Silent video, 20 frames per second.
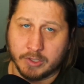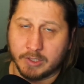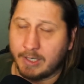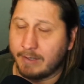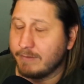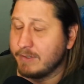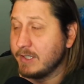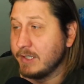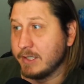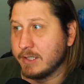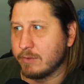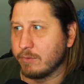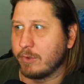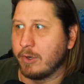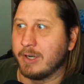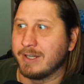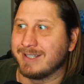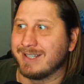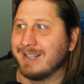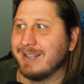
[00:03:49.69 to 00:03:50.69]
Obviously, this
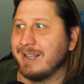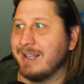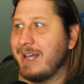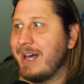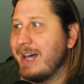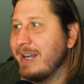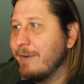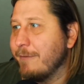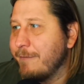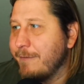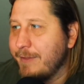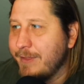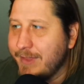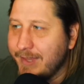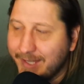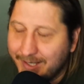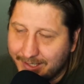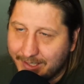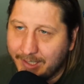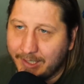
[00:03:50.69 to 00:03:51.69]
requires a lot of
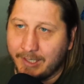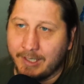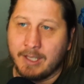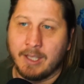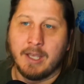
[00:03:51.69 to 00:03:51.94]
thinking.